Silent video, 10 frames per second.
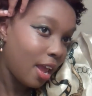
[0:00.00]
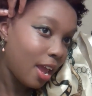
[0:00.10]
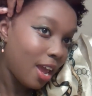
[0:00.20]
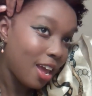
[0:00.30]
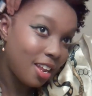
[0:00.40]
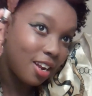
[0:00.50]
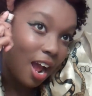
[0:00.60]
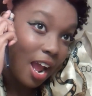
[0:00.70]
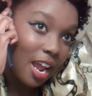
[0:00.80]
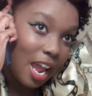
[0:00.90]
And
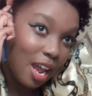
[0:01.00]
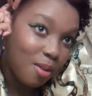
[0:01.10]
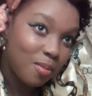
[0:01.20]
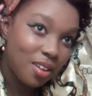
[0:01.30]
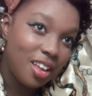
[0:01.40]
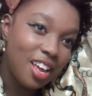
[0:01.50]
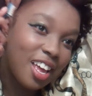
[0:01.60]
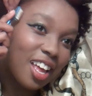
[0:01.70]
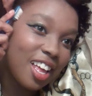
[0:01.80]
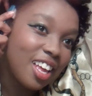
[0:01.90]
I am
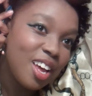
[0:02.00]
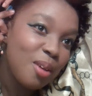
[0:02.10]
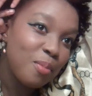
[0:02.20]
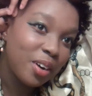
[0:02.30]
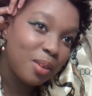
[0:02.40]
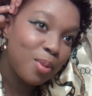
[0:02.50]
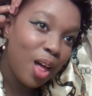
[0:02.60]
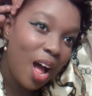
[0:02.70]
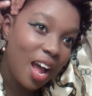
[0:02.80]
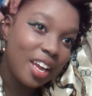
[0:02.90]
pretty
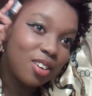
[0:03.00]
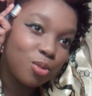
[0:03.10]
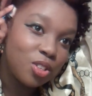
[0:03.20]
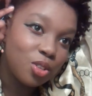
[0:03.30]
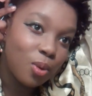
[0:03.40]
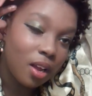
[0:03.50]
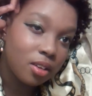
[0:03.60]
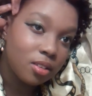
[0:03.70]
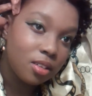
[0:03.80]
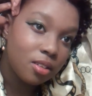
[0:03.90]
blind, which is why
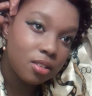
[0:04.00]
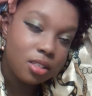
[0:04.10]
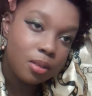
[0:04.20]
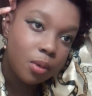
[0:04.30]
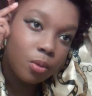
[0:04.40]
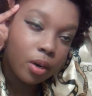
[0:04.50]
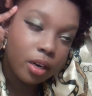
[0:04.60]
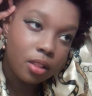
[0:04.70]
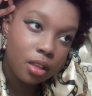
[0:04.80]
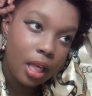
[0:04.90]
you'll either see me
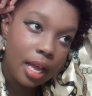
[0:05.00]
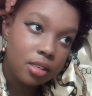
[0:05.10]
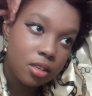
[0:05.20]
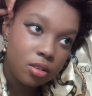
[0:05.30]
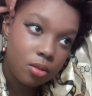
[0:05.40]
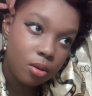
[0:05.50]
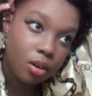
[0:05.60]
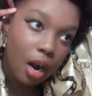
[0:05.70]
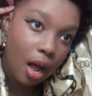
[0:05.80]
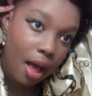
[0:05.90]
wearing the glasses or
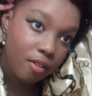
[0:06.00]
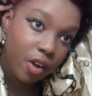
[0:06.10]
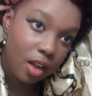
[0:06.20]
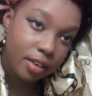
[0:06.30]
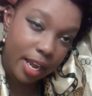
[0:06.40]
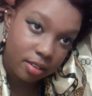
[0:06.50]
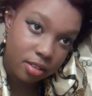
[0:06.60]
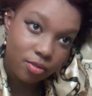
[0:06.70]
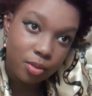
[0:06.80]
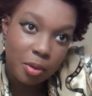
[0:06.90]
I'll have contacts in for